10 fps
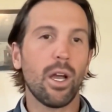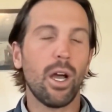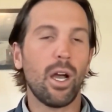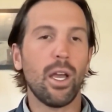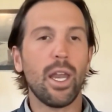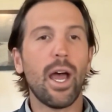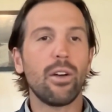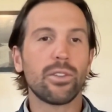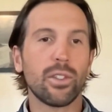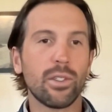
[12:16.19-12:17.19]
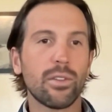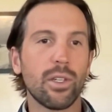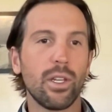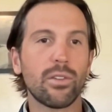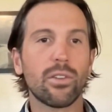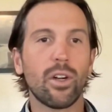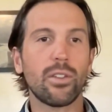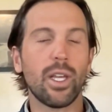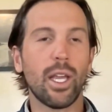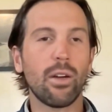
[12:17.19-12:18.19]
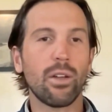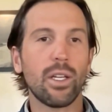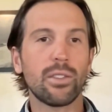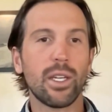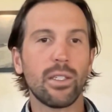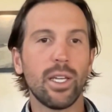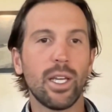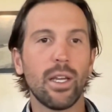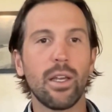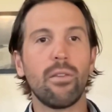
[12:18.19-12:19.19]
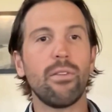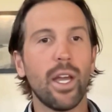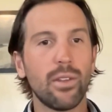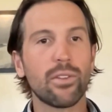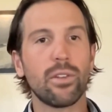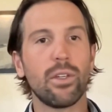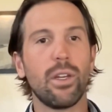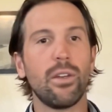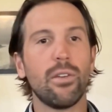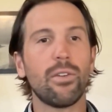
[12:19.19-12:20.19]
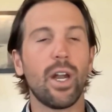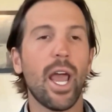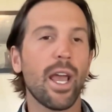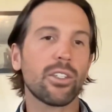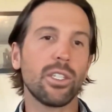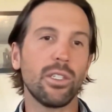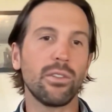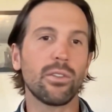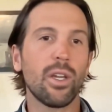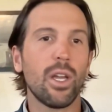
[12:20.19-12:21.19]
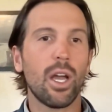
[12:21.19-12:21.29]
analysis and start to analyze that data and events and different actions